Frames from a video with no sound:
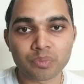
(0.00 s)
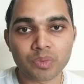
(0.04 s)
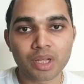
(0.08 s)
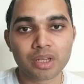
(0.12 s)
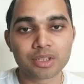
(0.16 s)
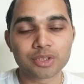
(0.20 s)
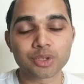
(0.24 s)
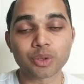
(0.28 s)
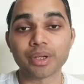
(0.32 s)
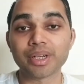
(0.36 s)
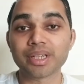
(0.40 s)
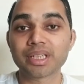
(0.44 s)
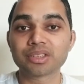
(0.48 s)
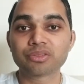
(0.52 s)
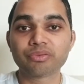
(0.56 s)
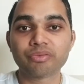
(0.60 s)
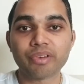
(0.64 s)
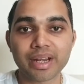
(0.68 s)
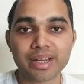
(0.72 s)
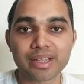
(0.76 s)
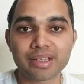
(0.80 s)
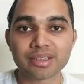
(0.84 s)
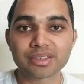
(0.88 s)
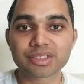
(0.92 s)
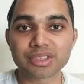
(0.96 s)
So it is
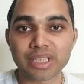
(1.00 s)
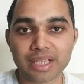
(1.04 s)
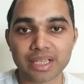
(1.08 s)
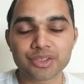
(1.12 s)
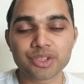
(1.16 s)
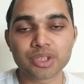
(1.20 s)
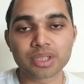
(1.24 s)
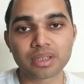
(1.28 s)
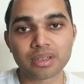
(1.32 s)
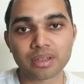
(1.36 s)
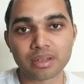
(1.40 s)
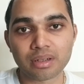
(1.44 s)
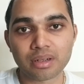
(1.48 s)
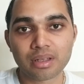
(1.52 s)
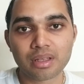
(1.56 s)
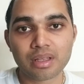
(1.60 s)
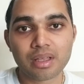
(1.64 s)
very essential